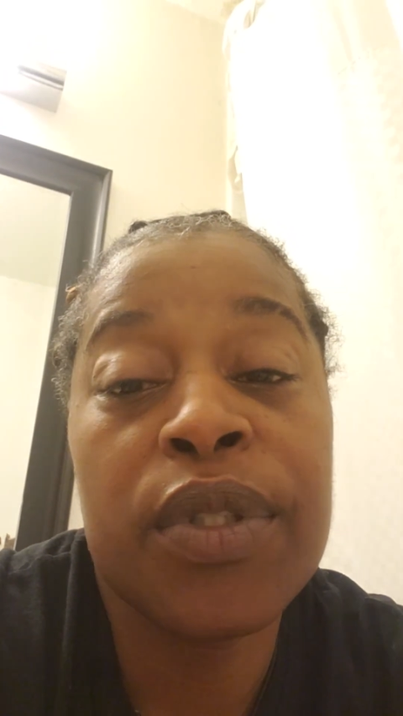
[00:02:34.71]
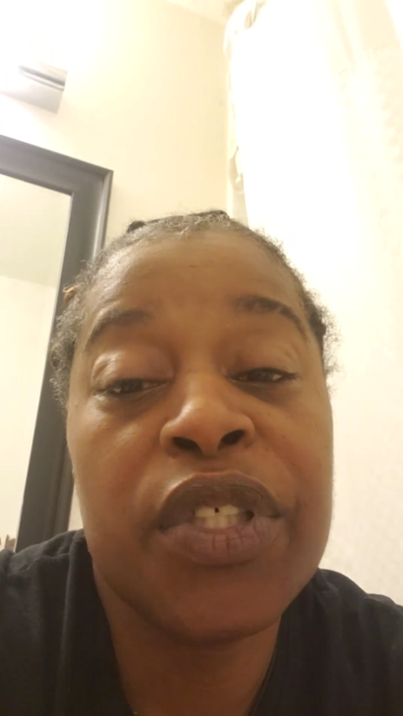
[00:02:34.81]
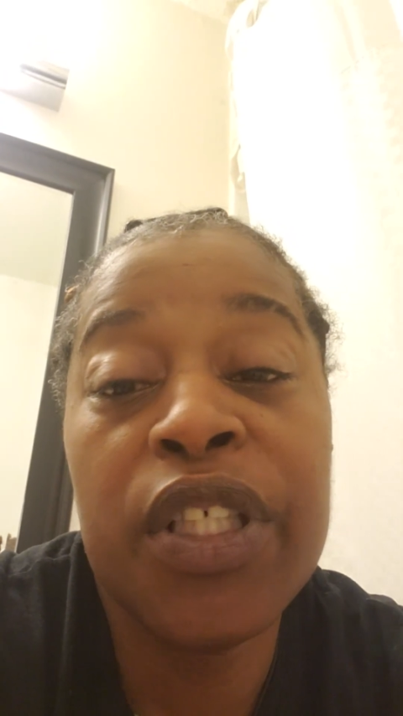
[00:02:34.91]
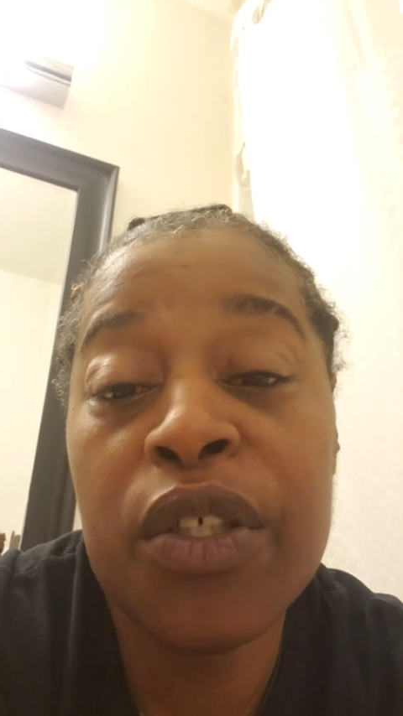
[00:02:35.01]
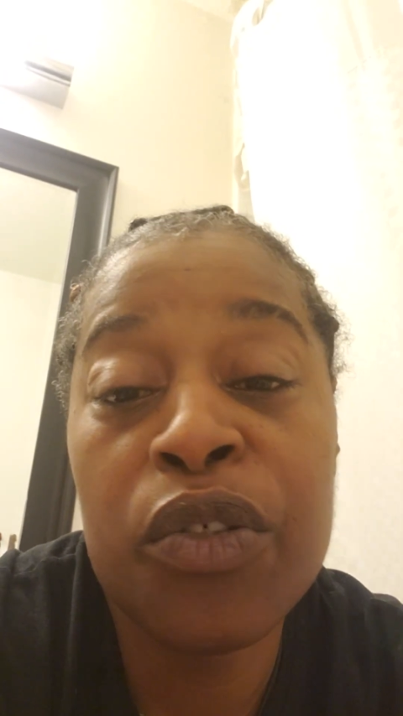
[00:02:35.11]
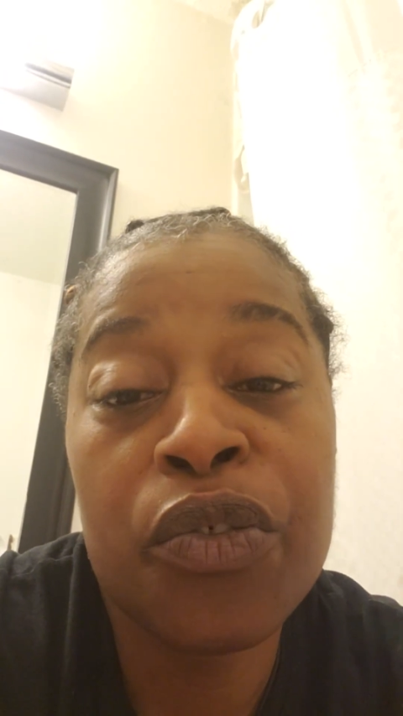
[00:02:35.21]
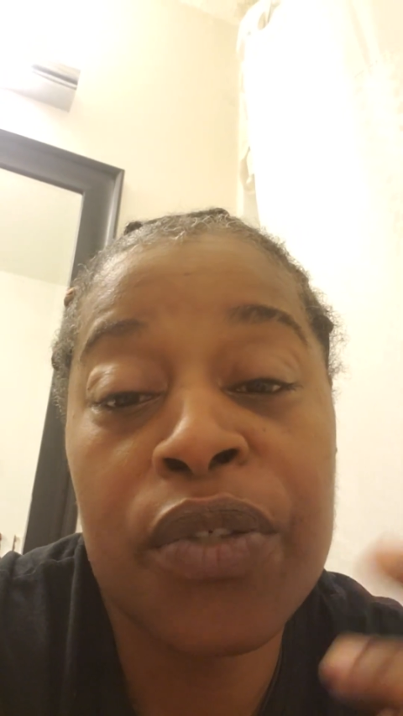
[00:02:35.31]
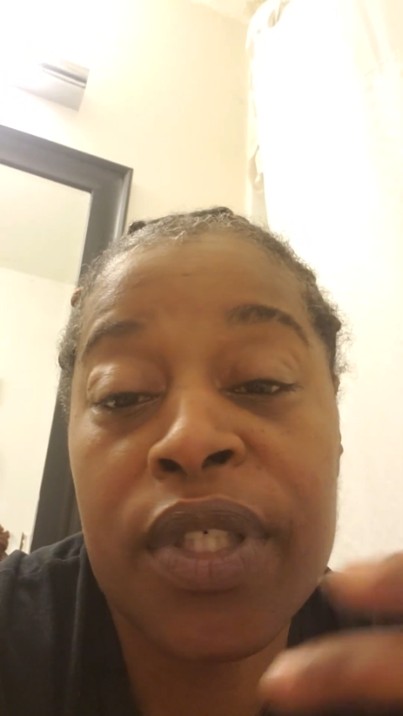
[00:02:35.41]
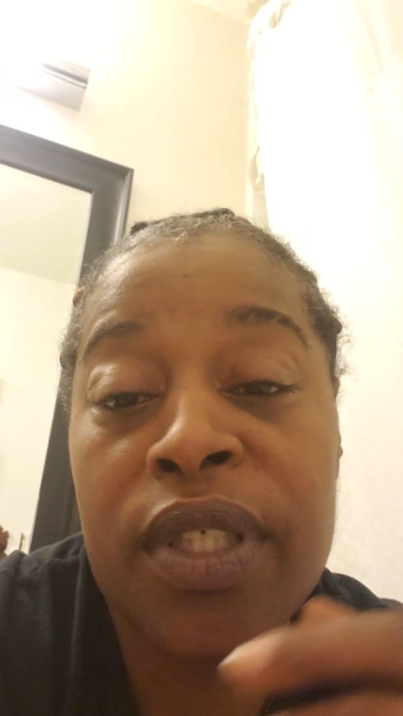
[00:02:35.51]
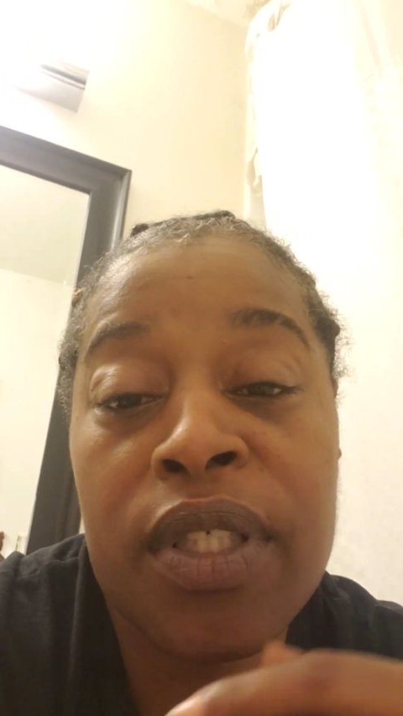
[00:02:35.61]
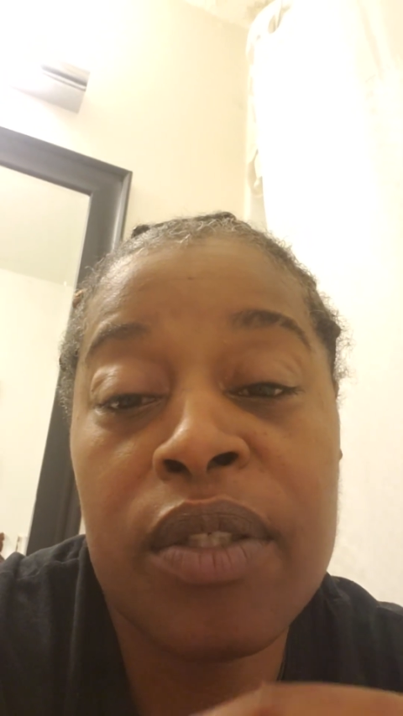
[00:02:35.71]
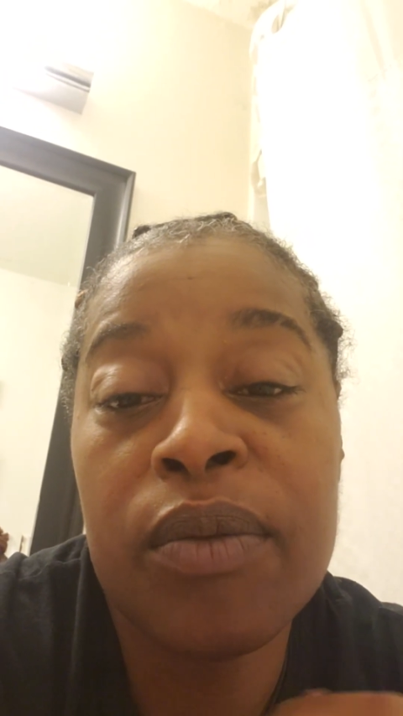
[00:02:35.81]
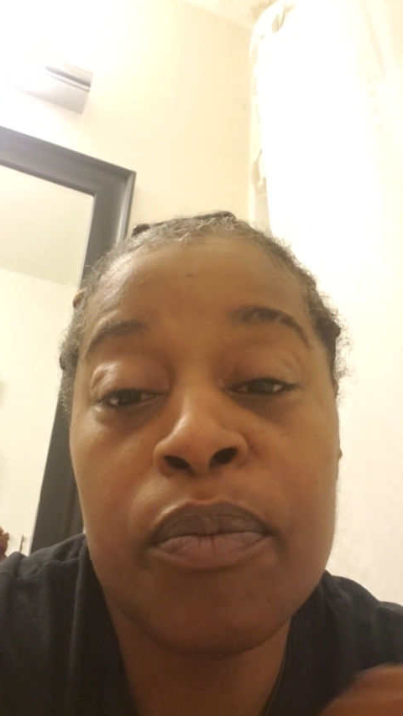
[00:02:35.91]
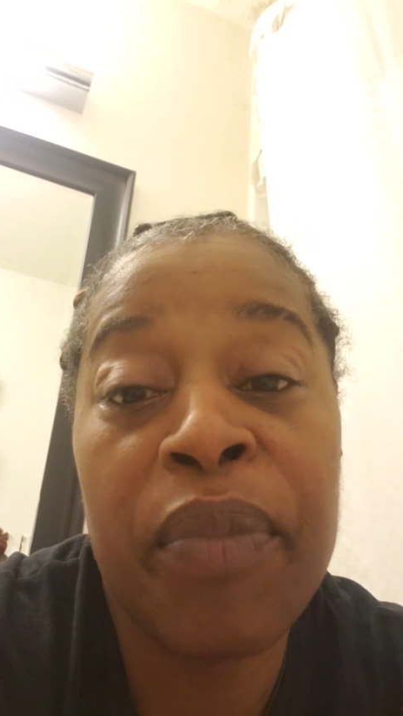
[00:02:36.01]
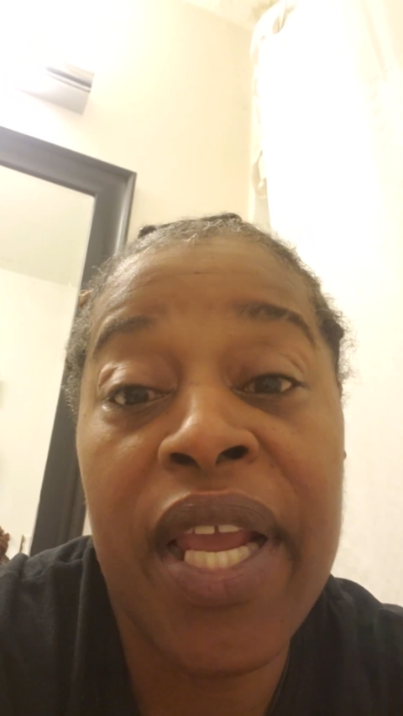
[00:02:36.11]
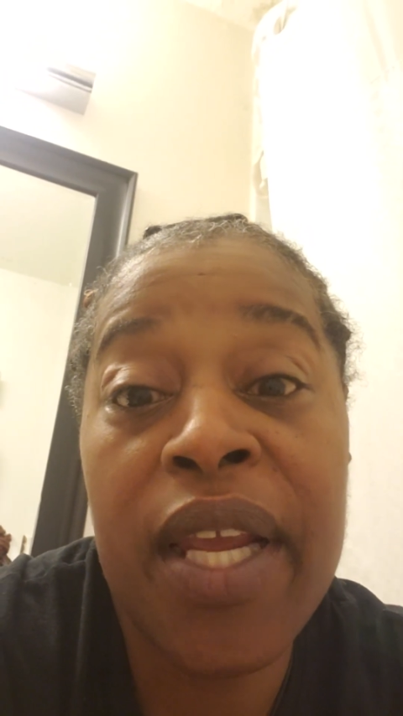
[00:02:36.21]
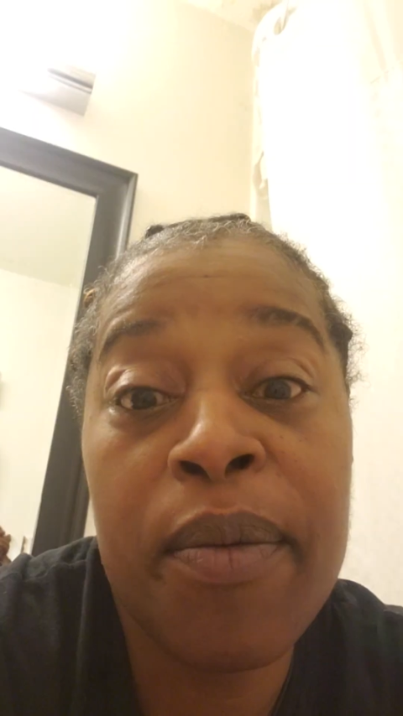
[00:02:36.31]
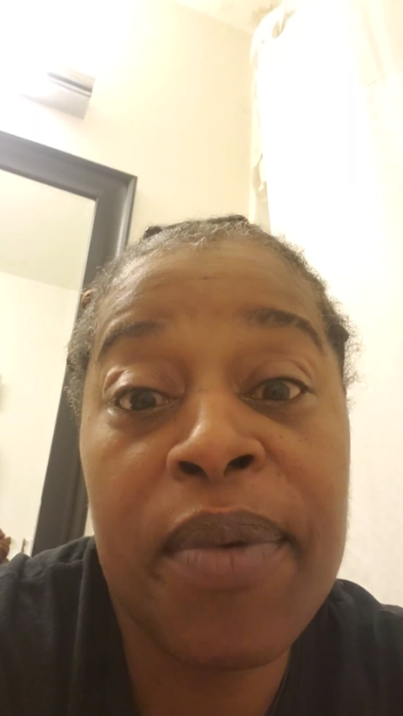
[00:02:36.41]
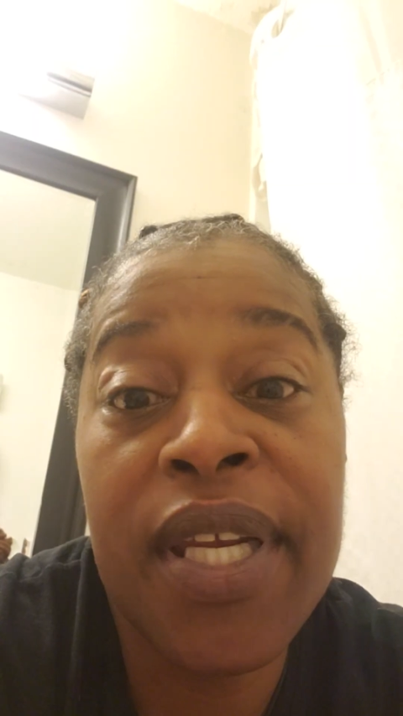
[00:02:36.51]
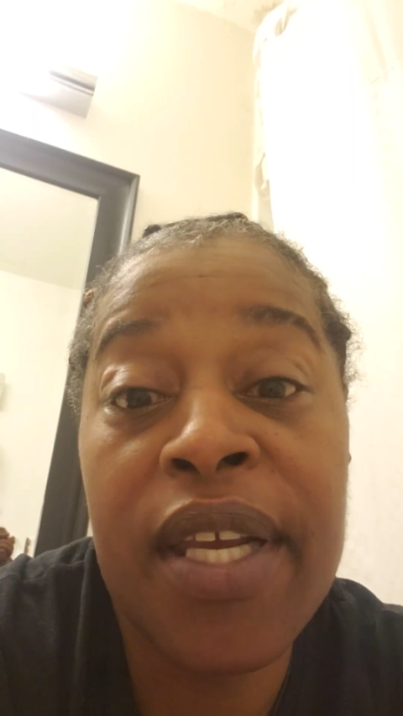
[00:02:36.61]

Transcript: children, baby,